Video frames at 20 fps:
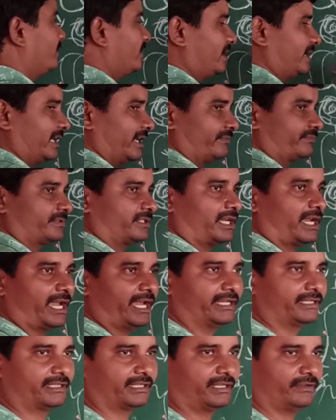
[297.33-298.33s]
Left
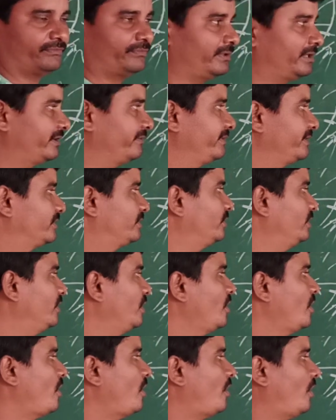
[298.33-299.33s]
atrium filled with
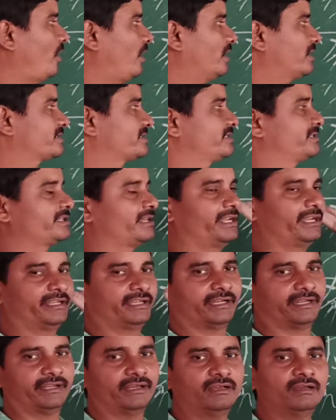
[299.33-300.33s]

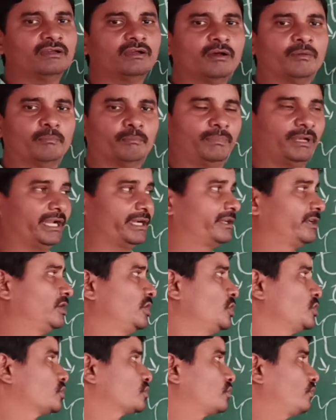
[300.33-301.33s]
oxygenated blood.
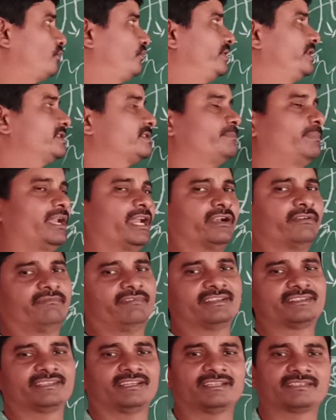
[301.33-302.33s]
So which blood
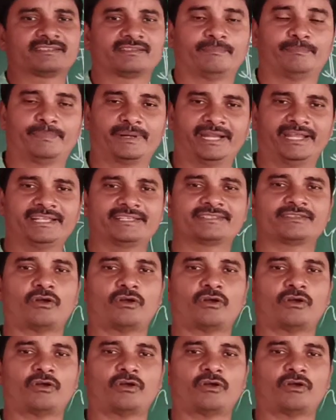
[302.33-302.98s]
vessels brings